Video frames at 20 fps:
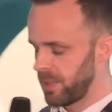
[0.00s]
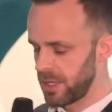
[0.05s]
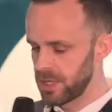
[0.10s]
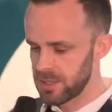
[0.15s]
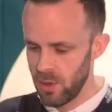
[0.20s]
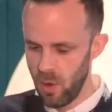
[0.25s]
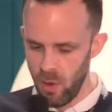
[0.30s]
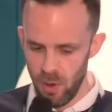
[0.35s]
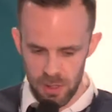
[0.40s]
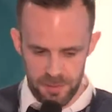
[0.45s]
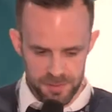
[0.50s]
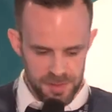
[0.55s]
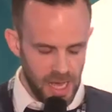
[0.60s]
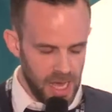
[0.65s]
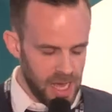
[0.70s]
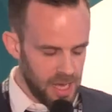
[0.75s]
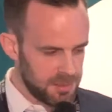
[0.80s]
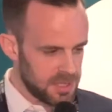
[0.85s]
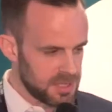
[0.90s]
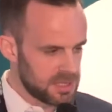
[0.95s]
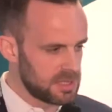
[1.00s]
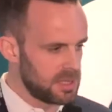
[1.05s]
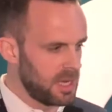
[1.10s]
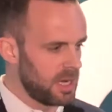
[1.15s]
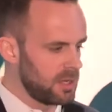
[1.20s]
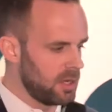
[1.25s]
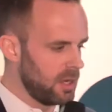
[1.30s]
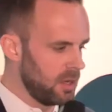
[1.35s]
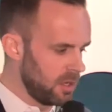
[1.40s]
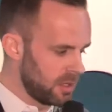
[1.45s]
Because all of the habits
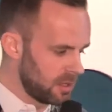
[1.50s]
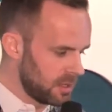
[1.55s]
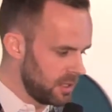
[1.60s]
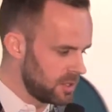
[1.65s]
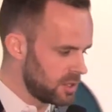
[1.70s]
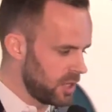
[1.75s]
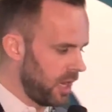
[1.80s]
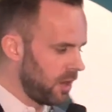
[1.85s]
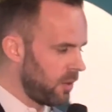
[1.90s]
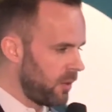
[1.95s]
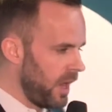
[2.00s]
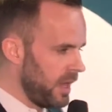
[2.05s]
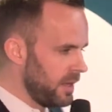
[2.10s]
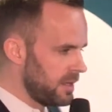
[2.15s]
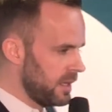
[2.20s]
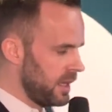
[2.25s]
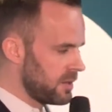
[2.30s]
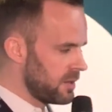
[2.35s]
they're currently generating,